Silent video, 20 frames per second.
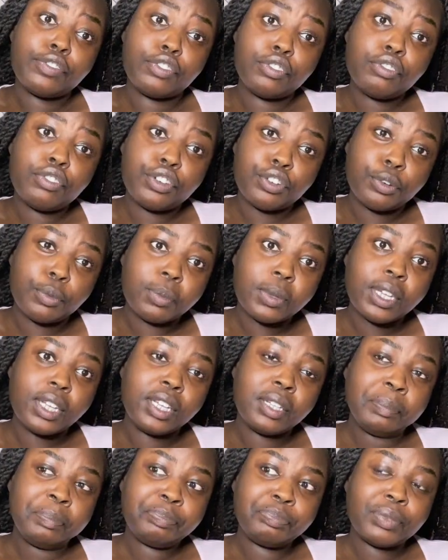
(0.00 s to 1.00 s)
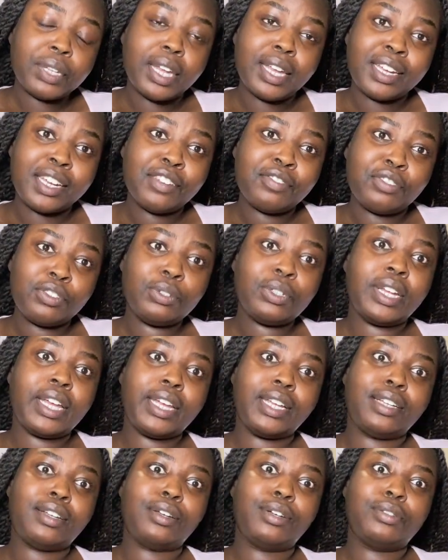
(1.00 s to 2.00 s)
you know me and if you
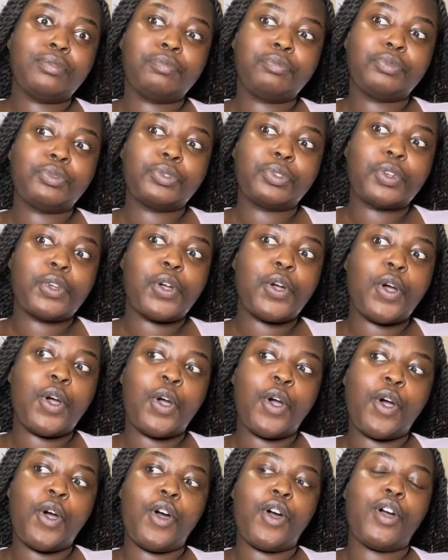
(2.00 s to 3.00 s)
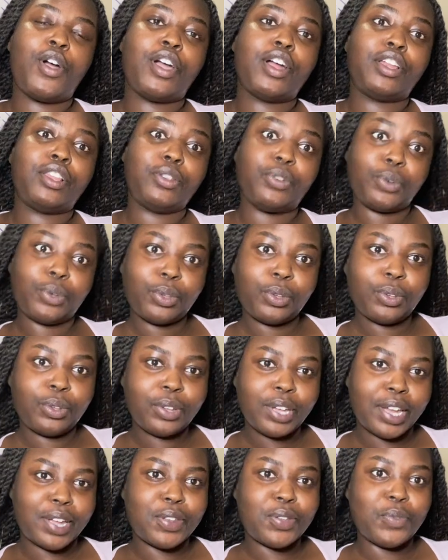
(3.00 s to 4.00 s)
like are
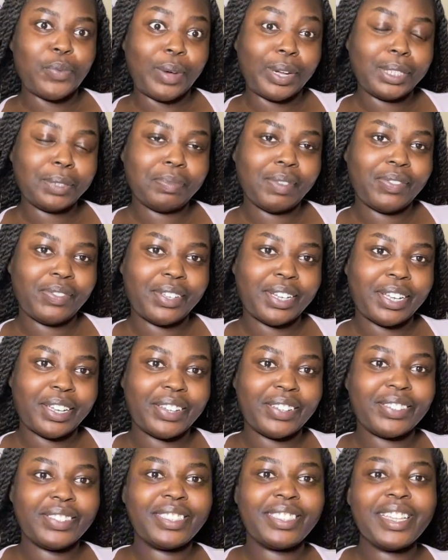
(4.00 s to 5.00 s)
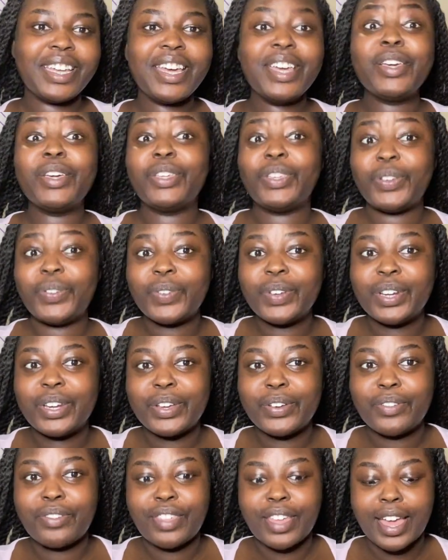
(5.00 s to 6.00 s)
loyal and you watch my videos, you would
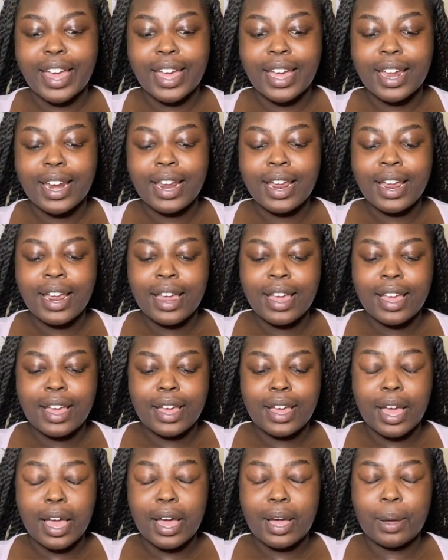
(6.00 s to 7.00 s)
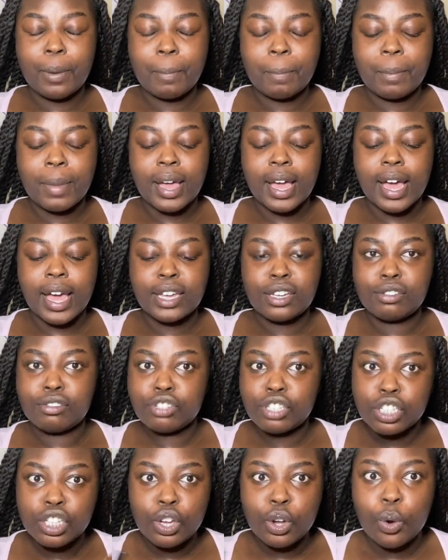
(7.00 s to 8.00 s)
know that I
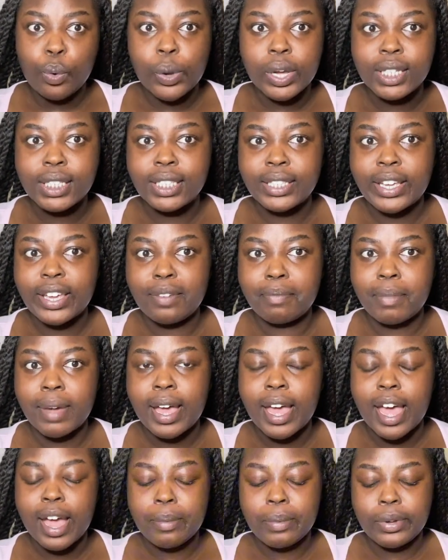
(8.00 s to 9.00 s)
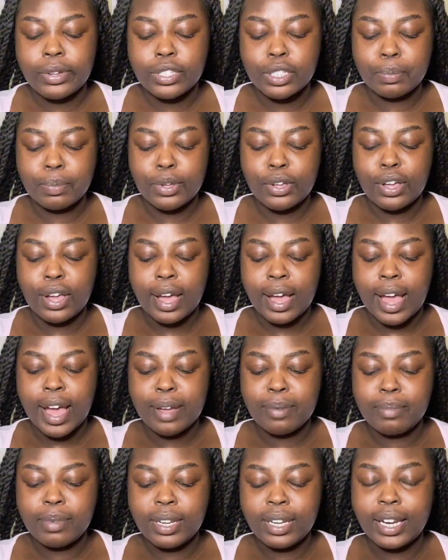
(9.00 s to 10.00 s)
usually always shave my eyebrows, but
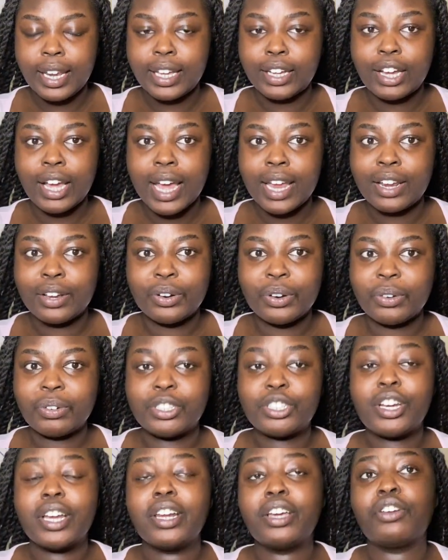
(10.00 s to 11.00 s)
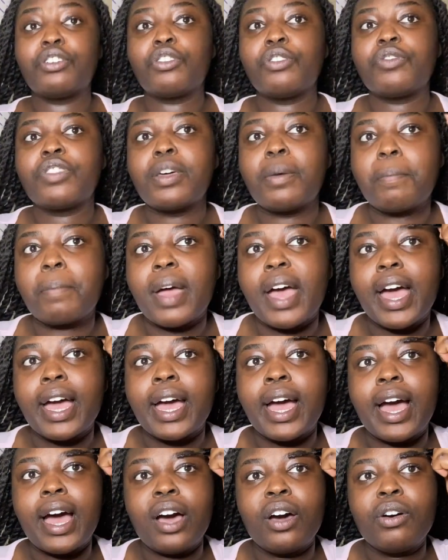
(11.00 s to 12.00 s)
I've been like trying to grow them
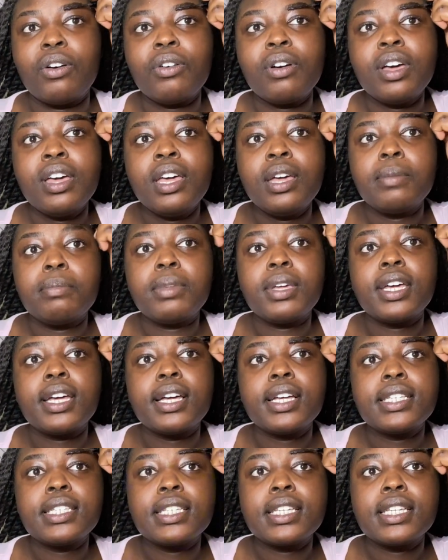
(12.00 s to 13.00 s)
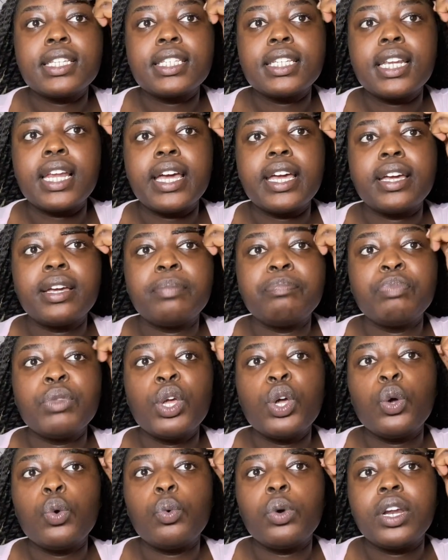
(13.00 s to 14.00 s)
back out, because it's like
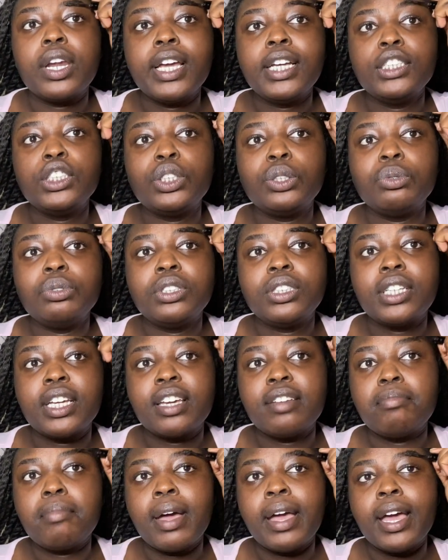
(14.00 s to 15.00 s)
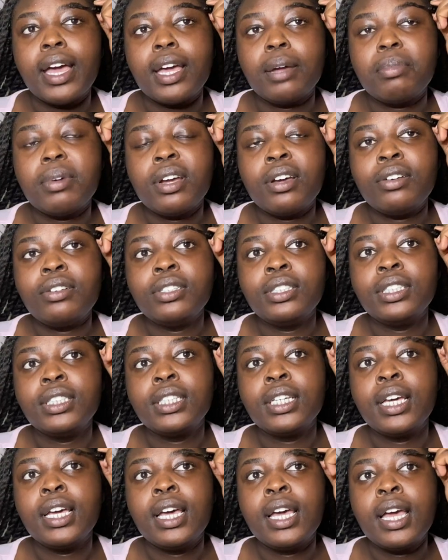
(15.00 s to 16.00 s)
when I do shave my eyebrows,
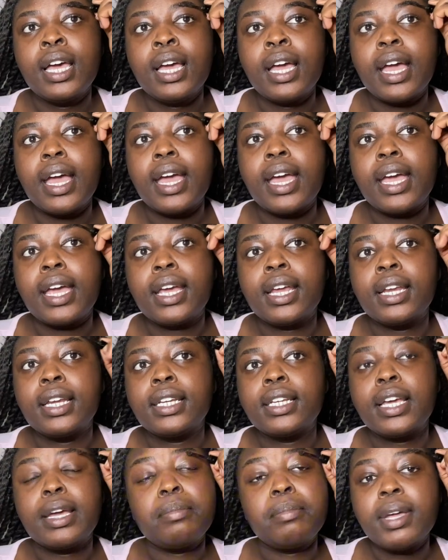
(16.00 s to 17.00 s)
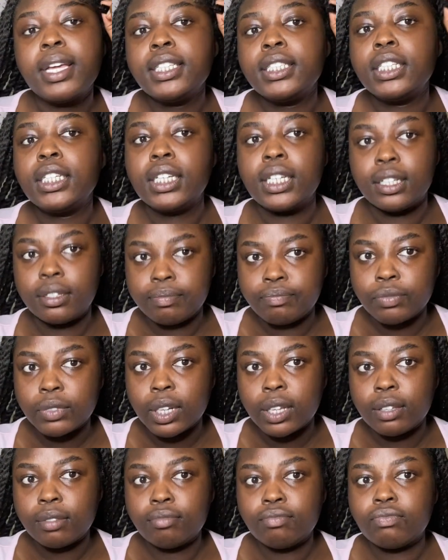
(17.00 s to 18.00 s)
and it makes it
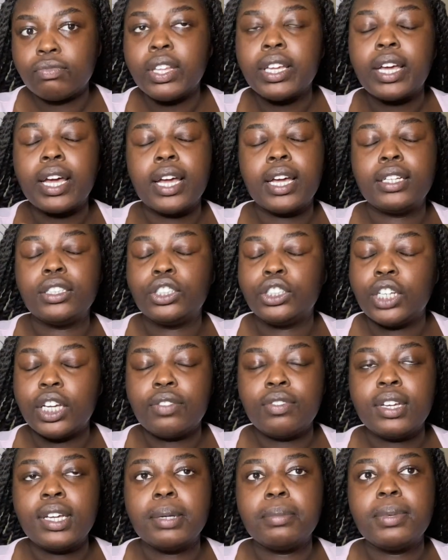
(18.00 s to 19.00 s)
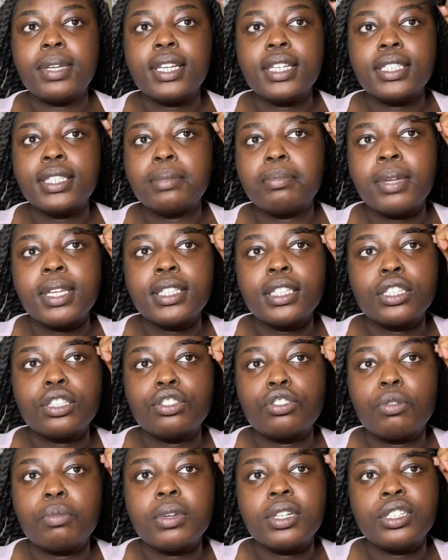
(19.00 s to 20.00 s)
like, I shave it because it makes it
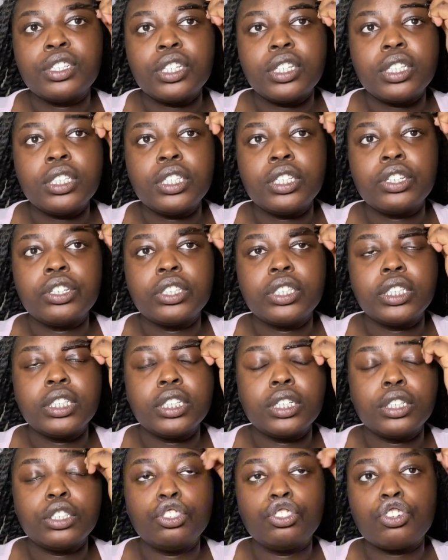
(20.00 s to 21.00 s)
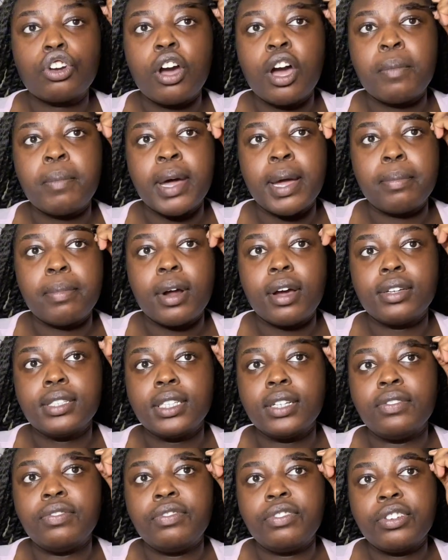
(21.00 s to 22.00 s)
so much easier to draw on my brows
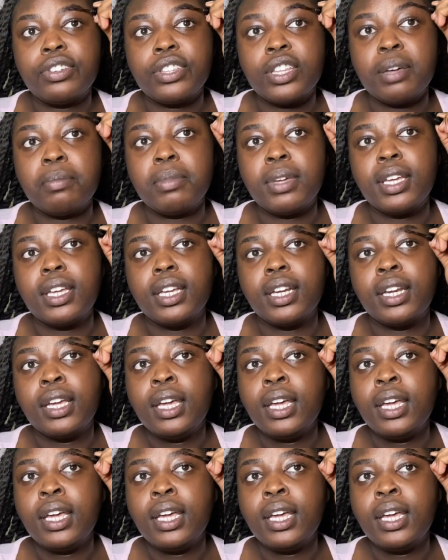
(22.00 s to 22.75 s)
and fill them in.